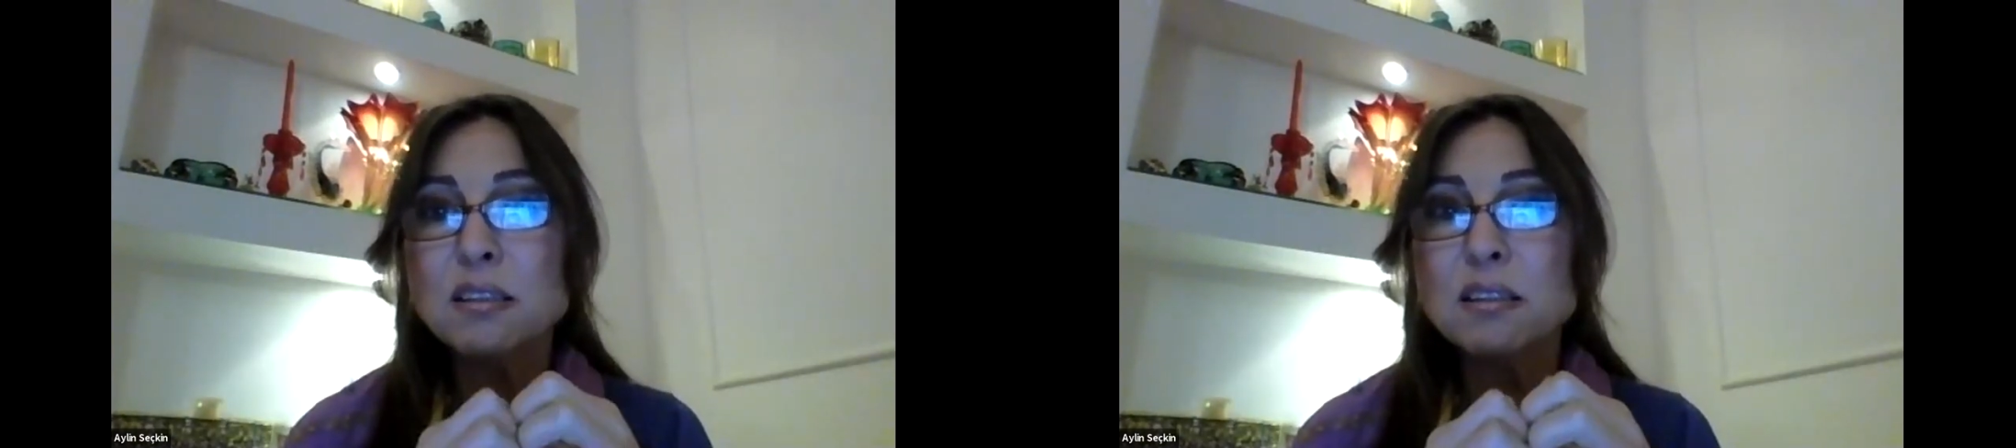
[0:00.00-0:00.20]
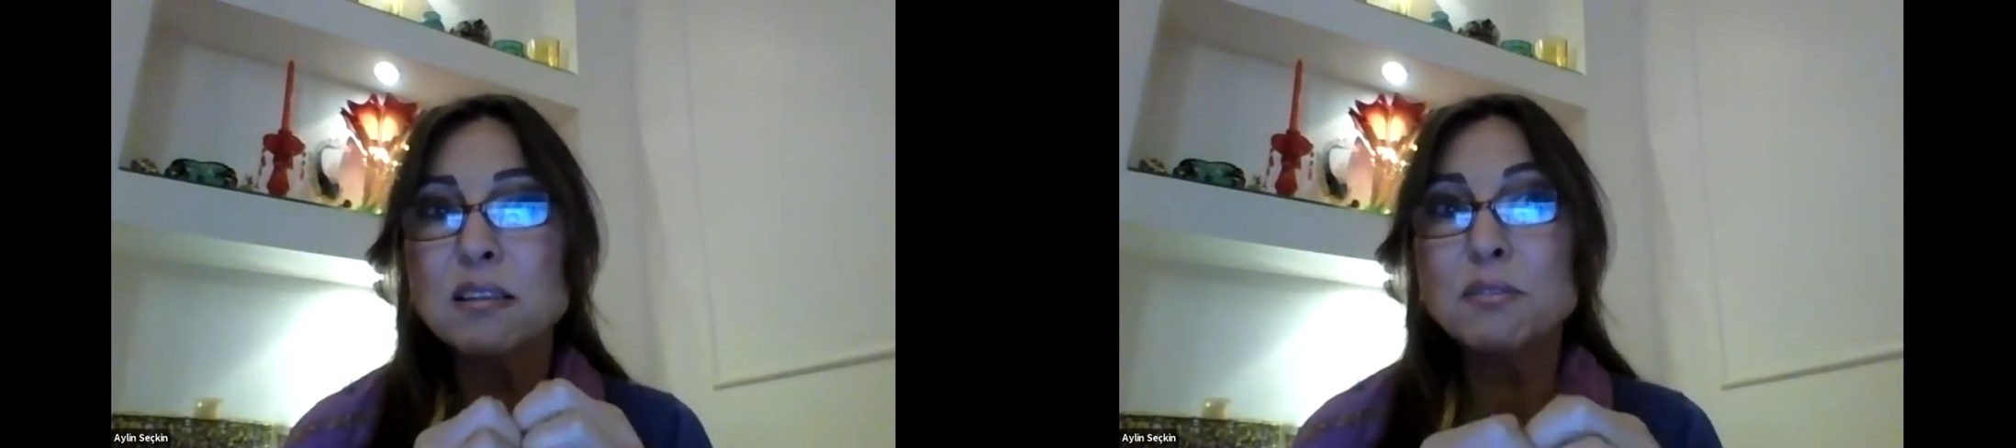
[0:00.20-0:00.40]

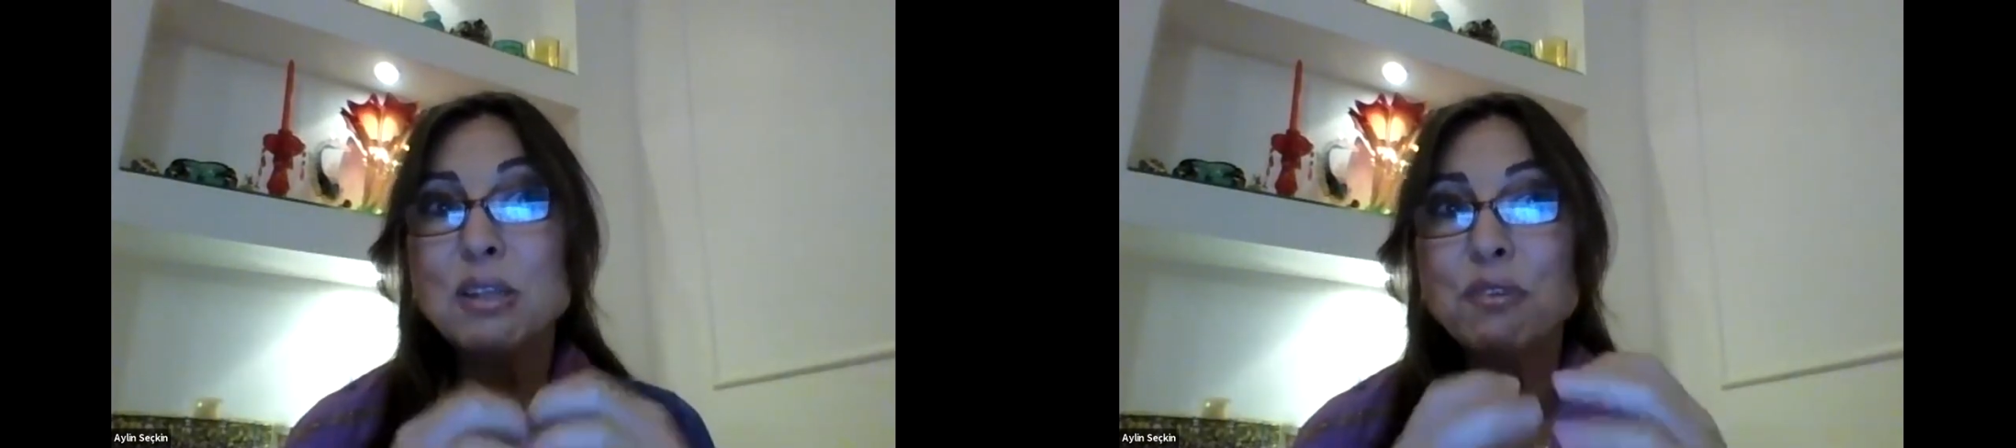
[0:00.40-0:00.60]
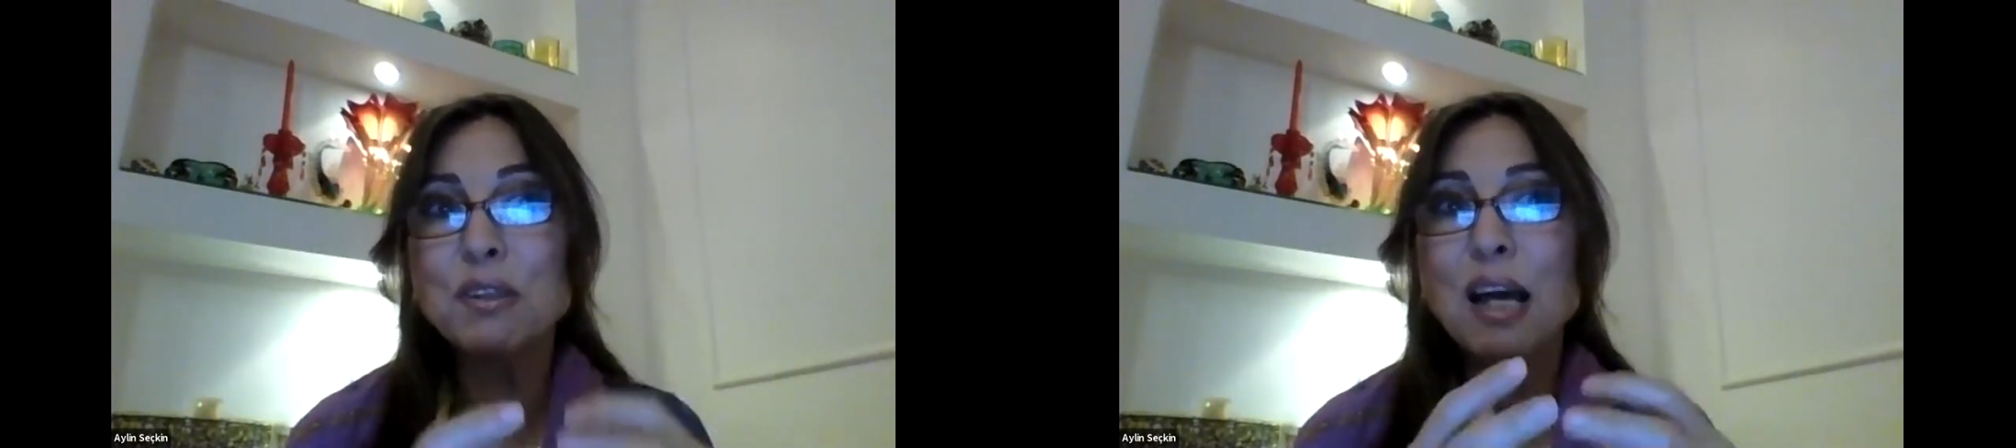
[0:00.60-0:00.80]
uh,
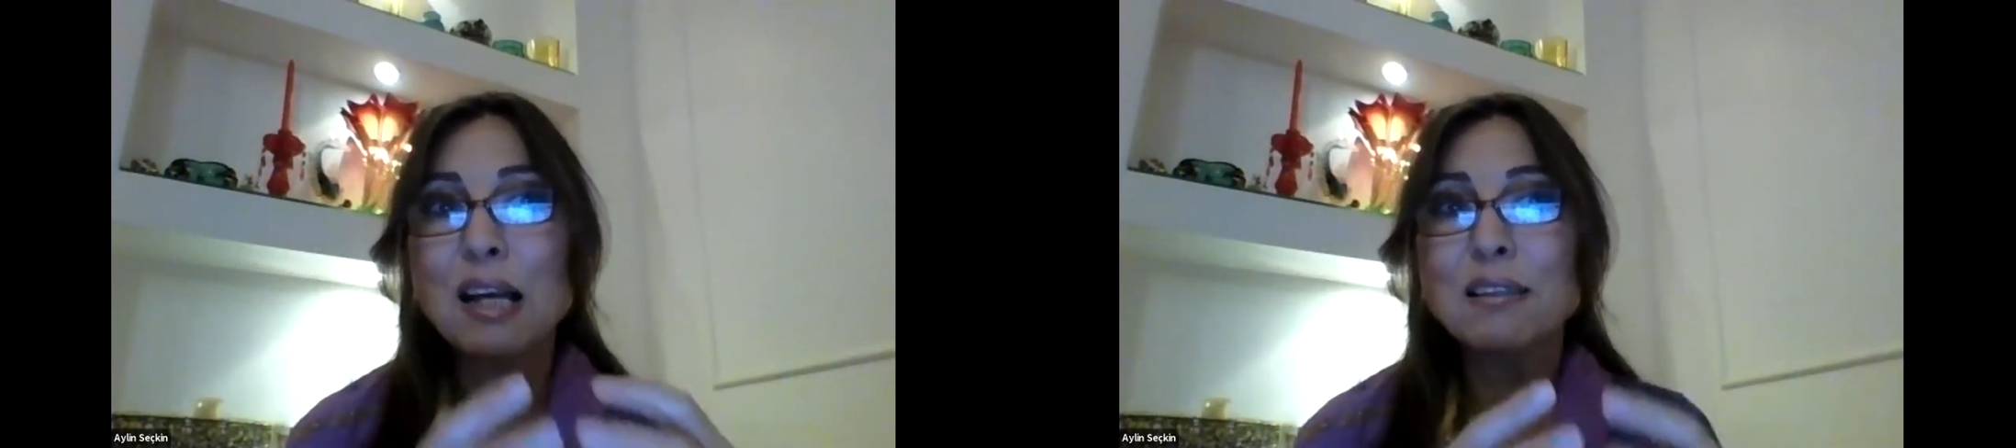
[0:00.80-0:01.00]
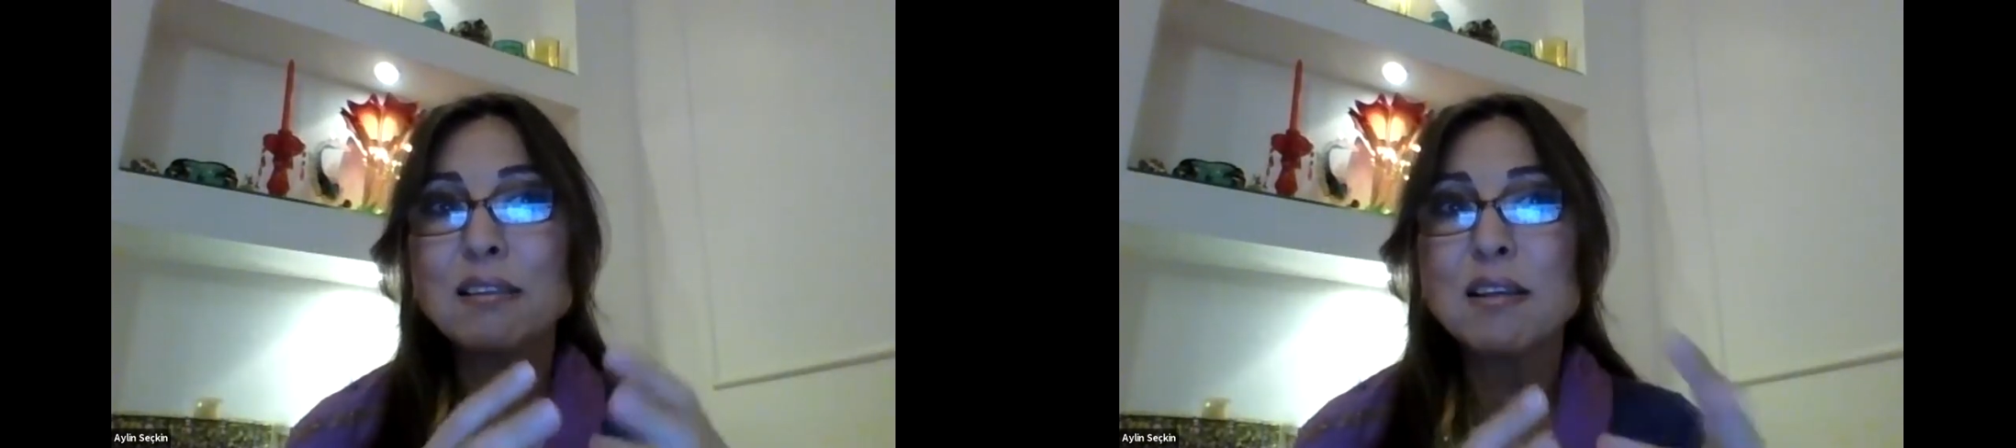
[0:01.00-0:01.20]
given that